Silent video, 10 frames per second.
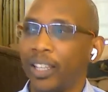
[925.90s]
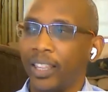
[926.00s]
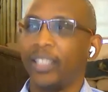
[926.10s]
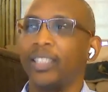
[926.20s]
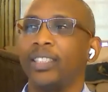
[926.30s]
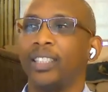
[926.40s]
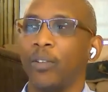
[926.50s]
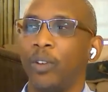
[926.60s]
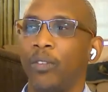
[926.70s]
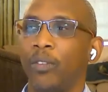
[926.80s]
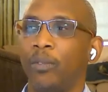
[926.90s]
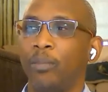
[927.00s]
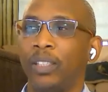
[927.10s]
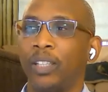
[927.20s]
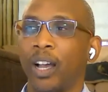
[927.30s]
the things that we've
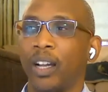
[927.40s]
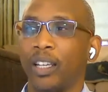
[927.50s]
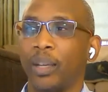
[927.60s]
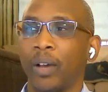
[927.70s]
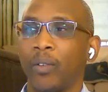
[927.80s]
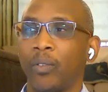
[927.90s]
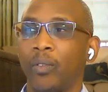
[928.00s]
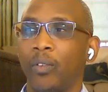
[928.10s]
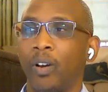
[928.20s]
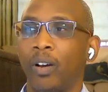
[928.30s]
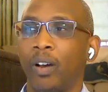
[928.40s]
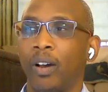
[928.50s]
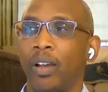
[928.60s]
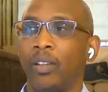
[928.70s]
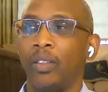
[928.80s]
been talking about
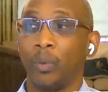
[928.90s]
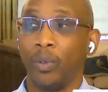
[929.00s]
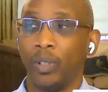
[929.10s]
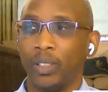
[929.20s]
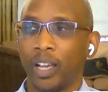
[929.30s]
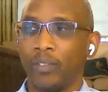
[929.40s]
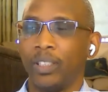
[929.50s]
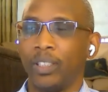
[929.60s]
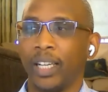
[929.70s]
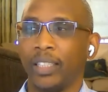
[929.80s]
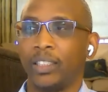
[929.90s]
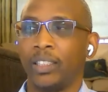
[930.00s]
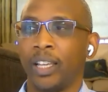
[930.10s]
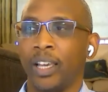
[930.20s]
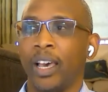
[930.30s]
through these coffee chats
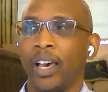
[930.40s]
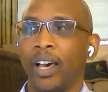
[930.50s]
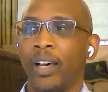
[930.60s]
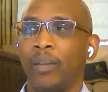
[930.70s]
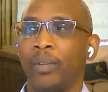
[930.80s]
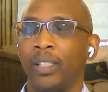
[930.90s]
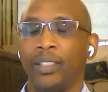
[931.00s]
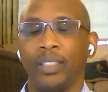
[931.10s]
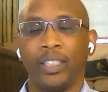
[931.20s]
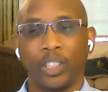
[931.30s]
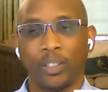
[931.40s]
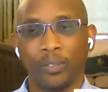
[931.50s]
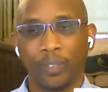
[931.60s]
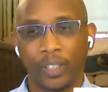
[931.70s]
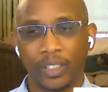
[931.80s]
is digital
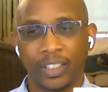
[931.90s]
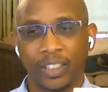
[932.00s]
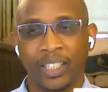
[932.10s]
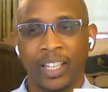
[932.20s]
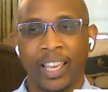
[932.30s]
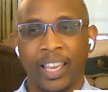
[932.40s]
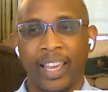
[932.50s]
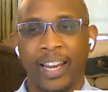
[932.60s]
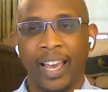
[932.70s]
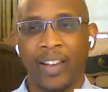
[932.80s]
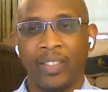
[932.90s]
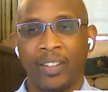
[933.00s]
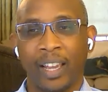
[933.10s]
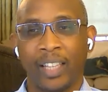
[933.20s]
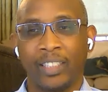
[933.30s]
first, and how
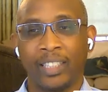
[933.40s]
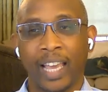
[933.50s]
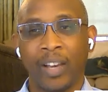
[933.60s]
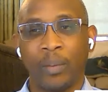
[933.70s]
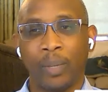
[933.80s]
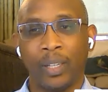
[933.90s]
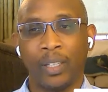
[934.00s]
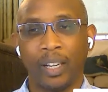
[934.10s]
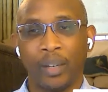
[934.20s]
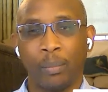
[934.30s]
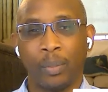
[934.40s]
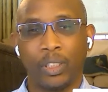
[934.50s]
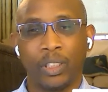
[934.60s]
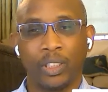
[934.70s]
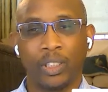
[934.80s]
there has now been a
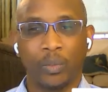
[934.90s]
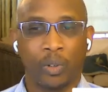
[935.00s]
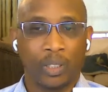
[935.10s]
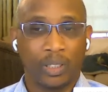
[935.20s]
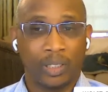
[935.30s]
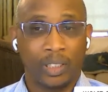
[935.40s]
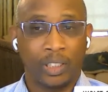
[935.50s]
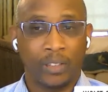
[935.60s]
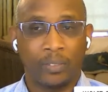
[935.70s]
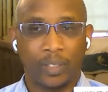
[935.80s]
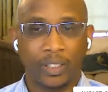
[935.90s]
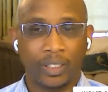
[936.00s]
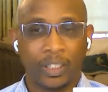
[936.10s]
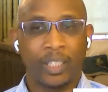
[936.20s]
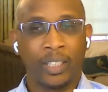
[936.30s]
push towards digital
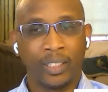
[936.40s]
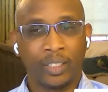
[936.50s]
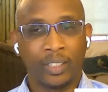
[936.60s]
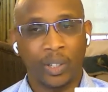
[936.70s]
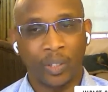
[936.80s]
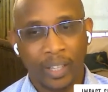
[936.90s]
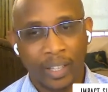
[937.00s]
first. So,